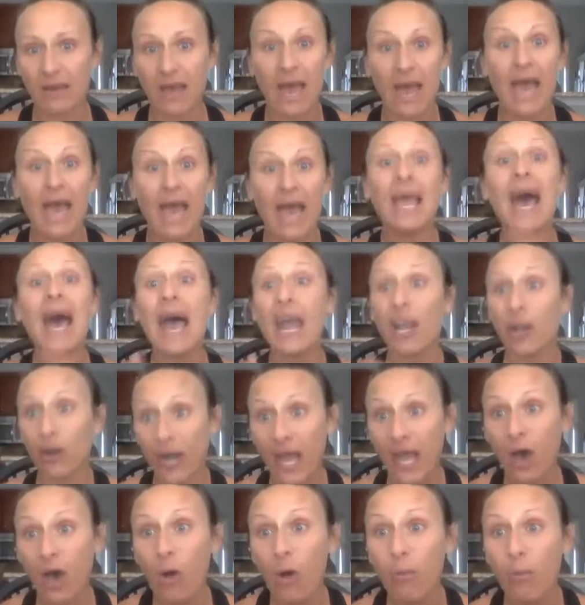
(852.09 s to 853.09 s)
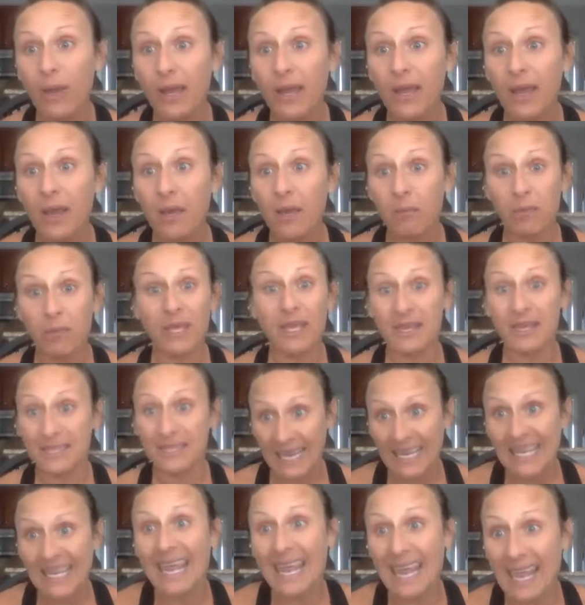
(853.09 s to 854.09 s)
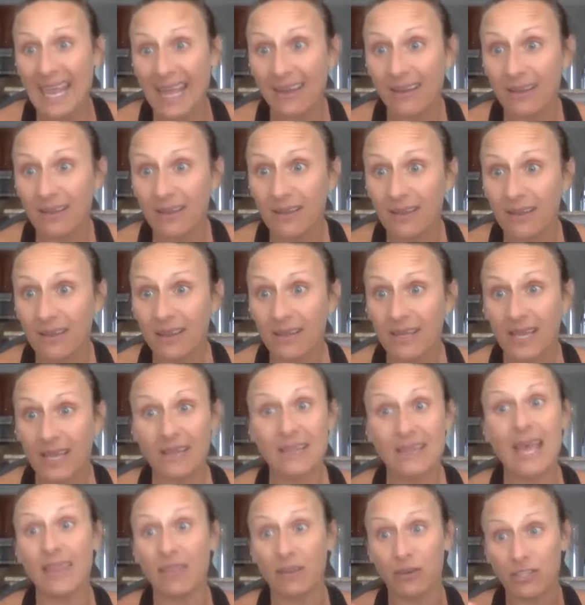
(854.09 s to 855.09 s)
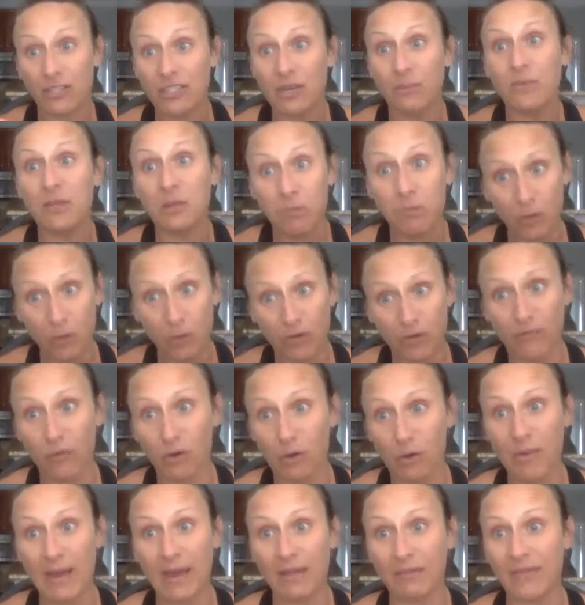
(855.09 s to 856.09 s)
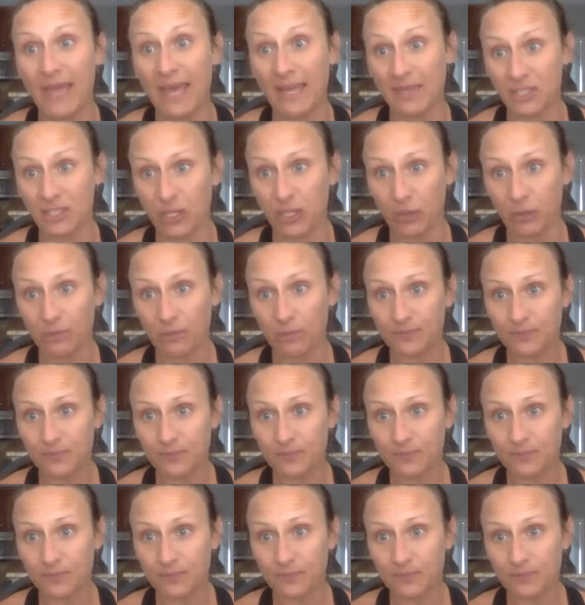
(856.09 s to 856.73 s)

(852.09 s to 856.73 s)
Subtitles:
I hire help because I can, and that there's something beautiful about that too.